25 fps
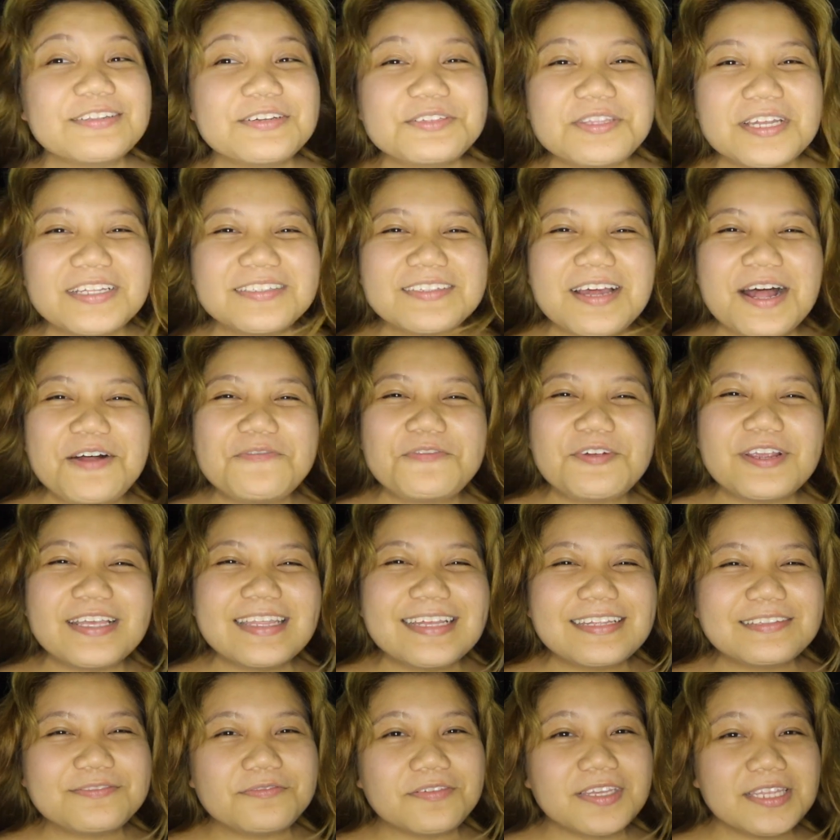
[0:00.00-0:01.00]
So that's all for
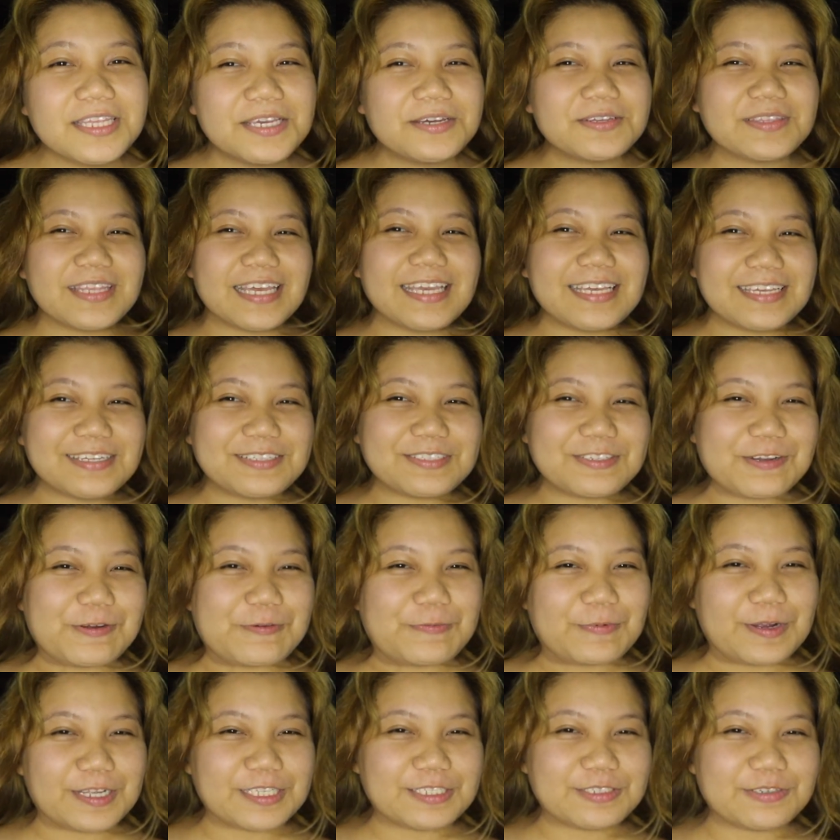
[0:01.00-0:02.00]
this video. Thank you so
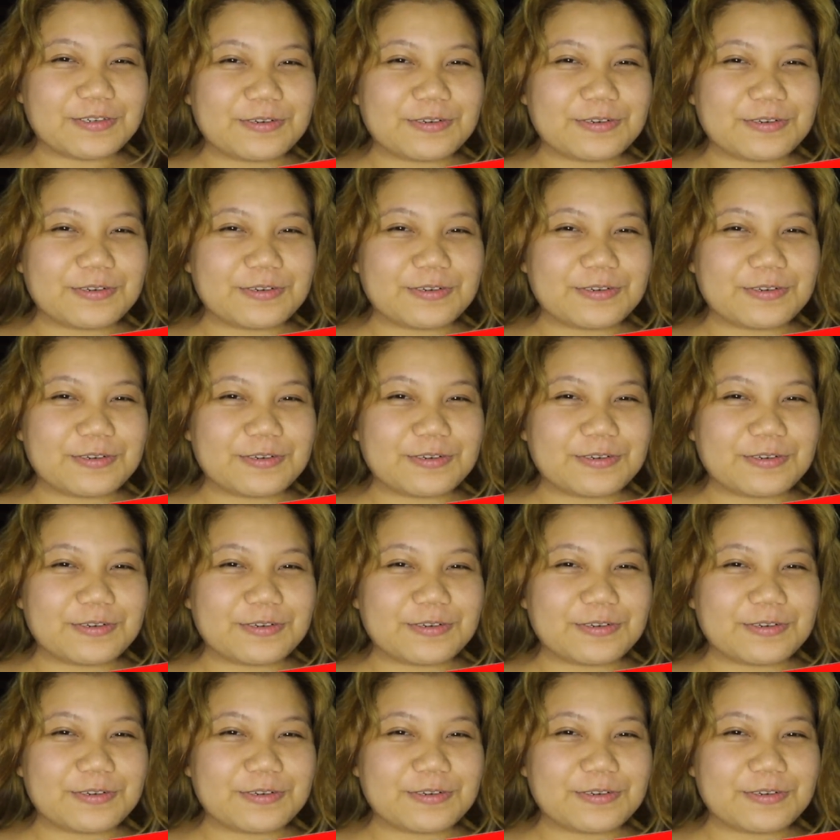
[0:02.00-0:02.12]
much